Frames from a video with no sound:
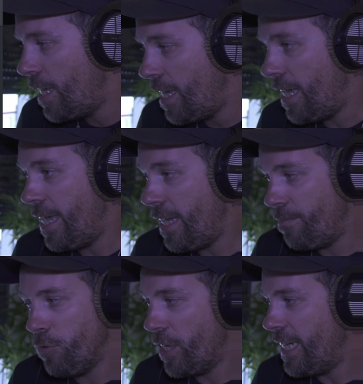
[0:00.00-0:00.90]

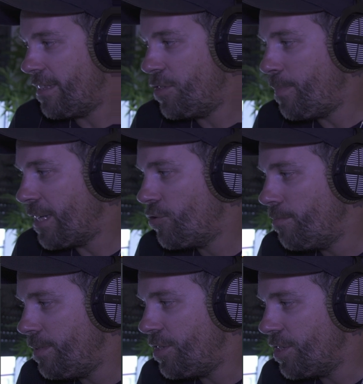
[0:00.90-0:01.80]
And looking at the
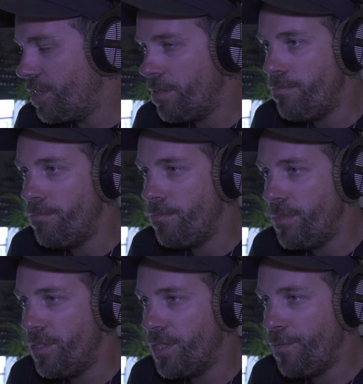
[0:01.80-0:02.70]
spectrum, it's just
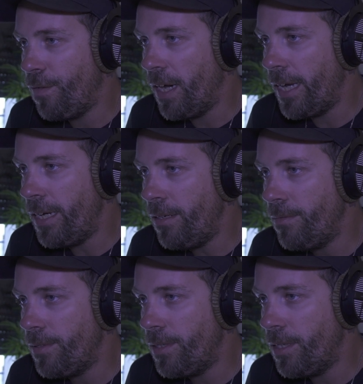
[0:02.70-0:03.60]
fine,
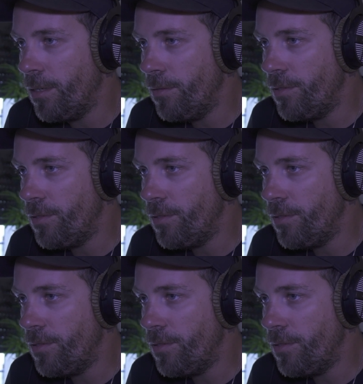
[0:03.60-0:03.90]
you know?